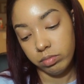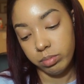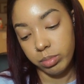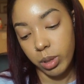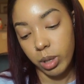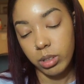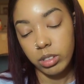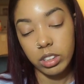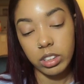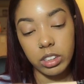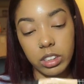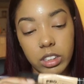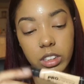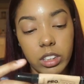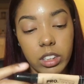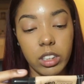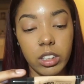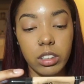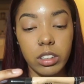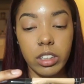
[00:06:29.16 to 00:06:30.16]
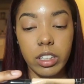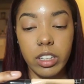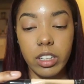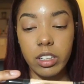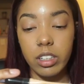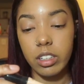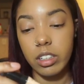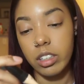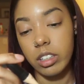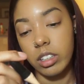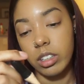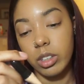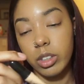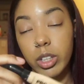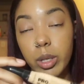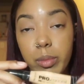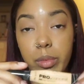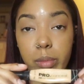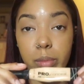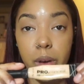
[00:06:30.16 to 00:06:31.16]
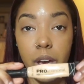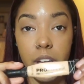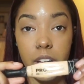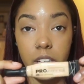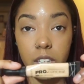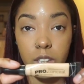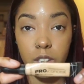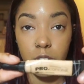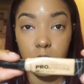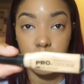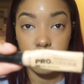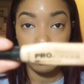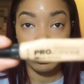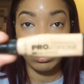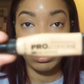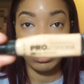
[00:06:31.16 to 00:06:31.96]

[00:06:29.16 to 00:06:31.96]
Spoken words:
Pro Concealer in Creamy Beige.